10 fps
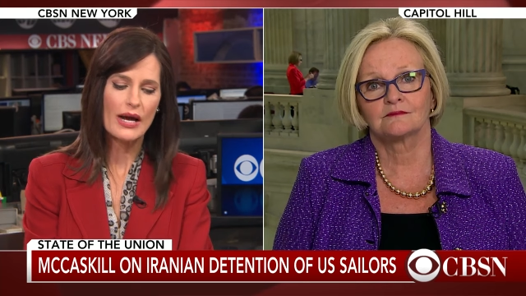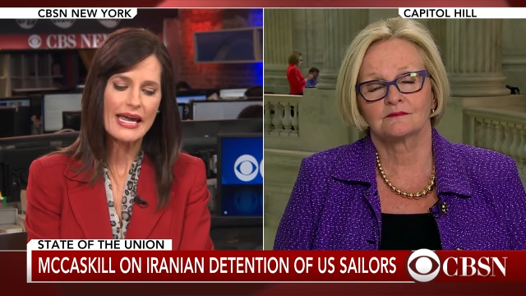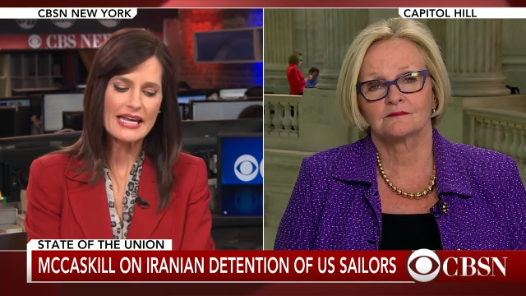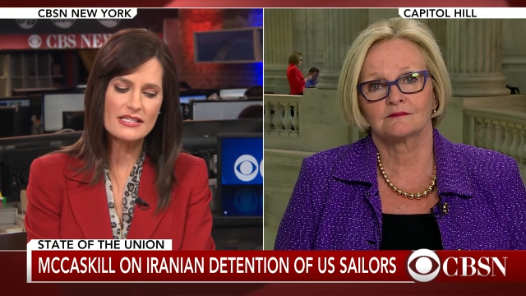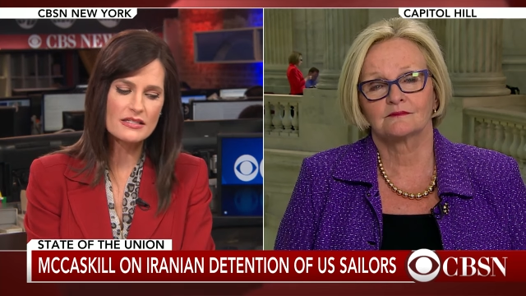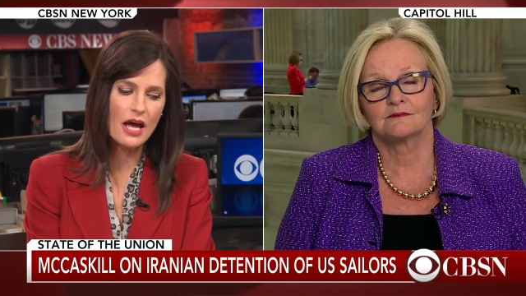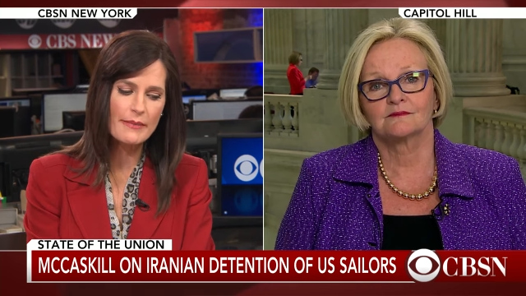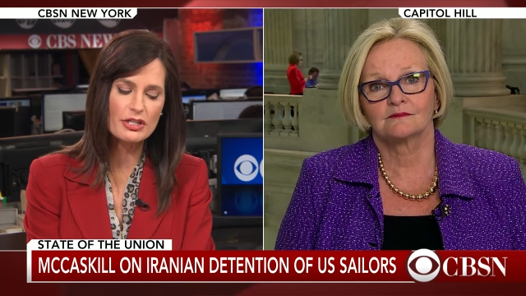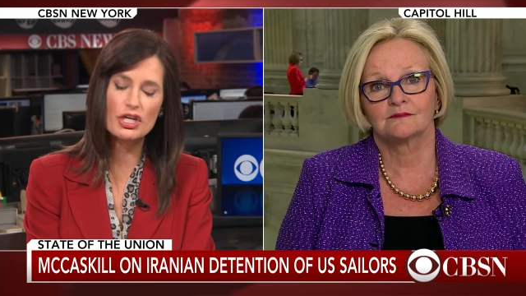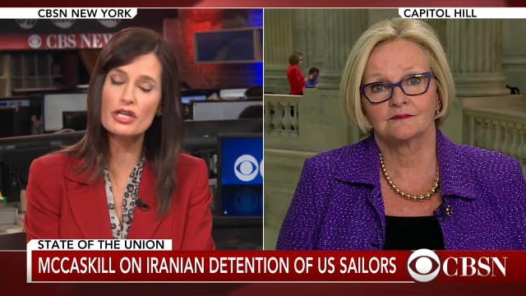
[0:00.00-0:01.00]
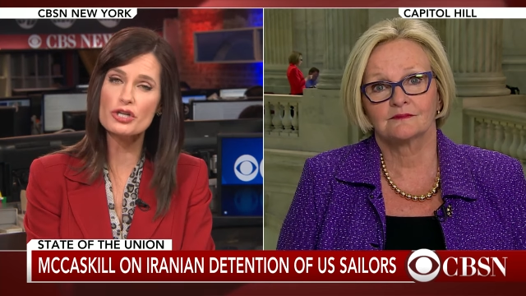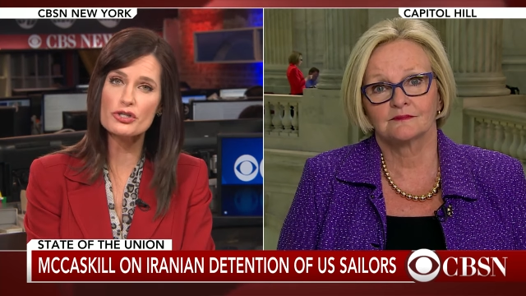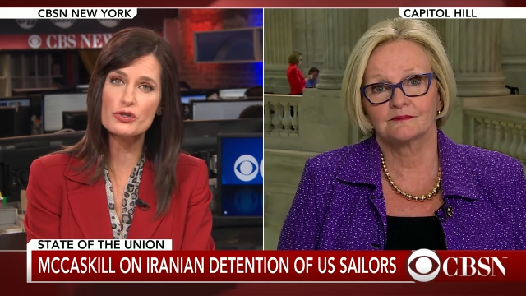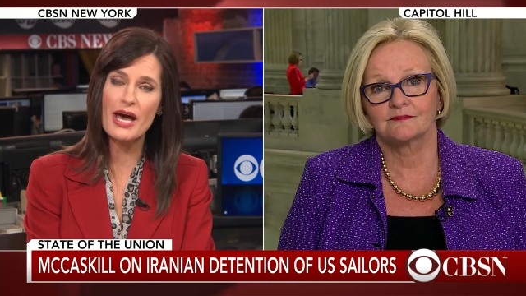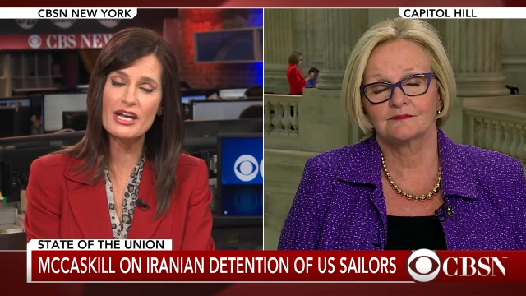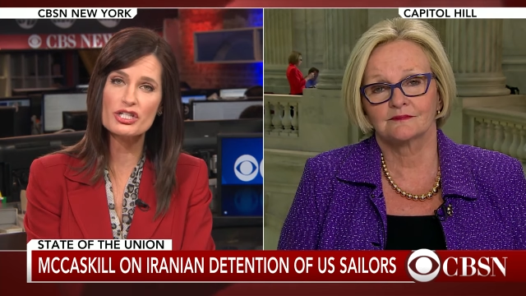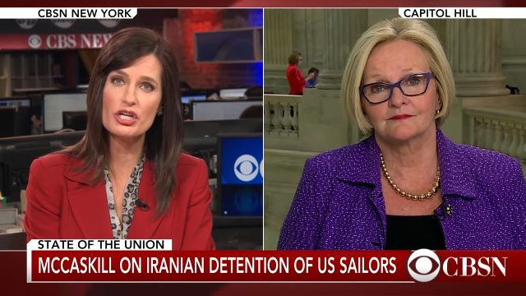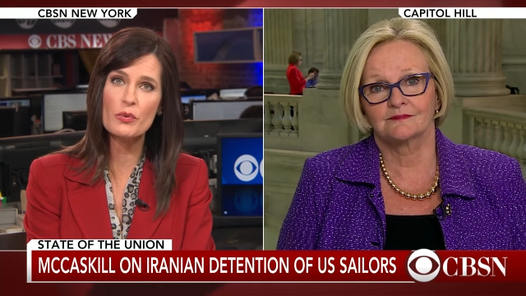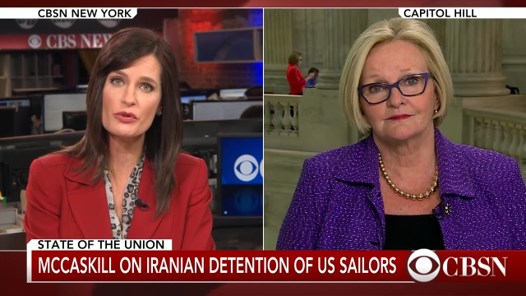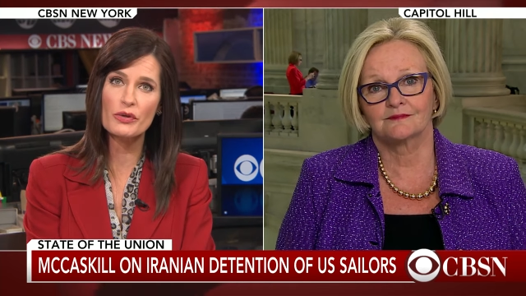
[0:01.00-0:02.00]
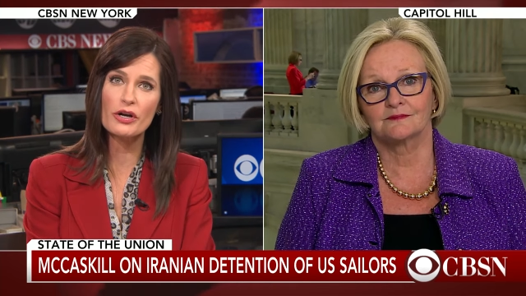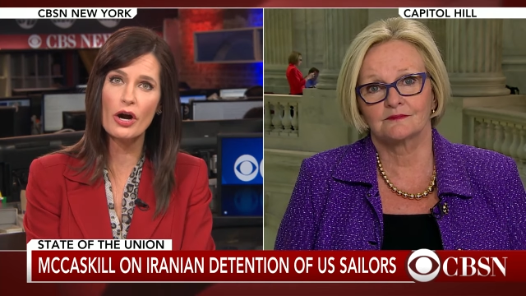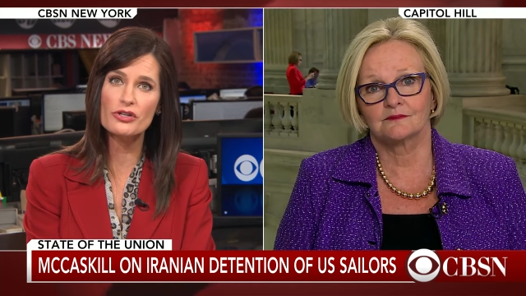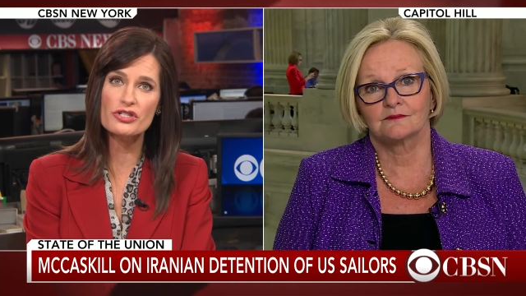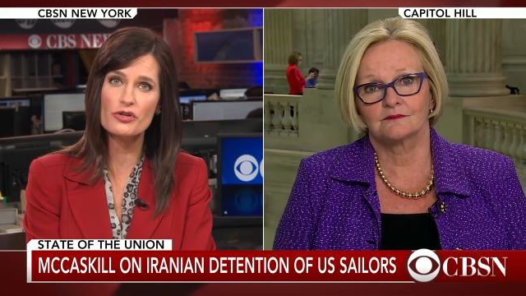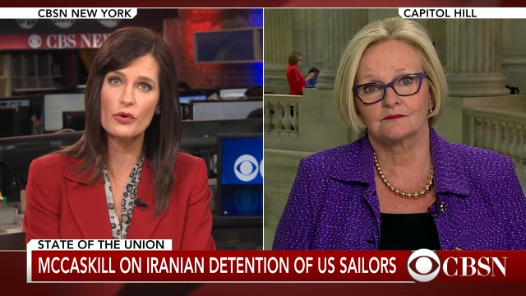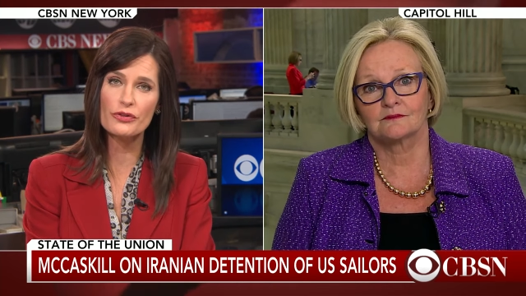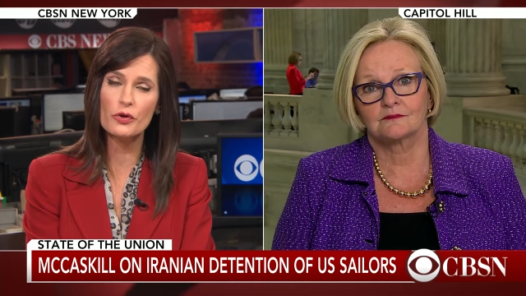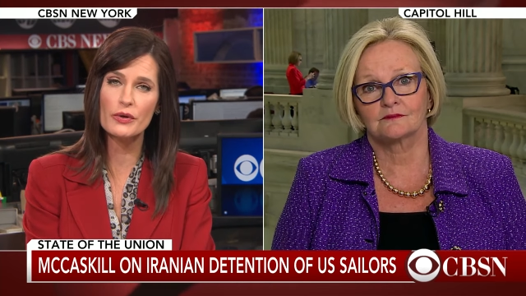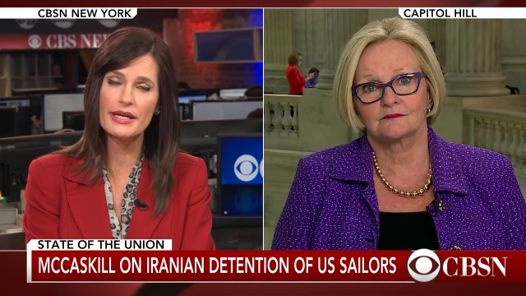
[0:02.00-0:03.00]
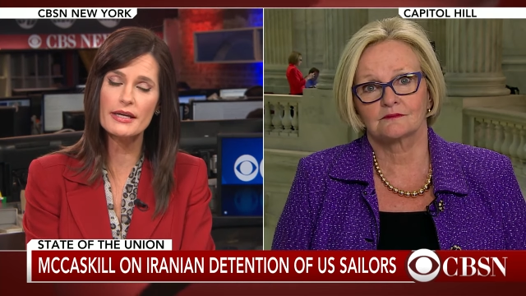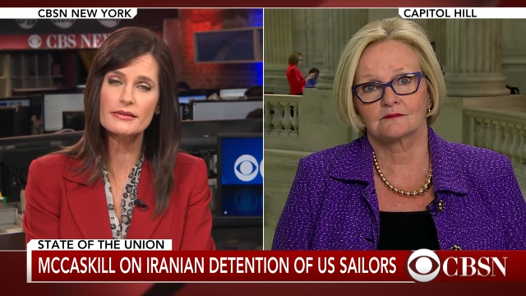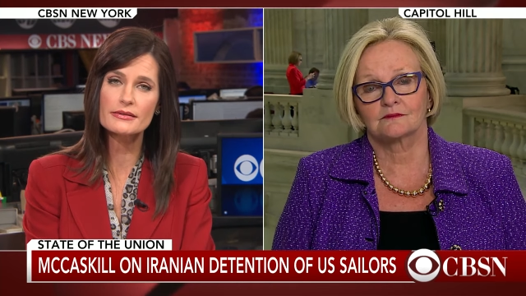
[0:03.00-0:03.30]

Speaker 1: Is it time to change our strategy with regards to North Korea?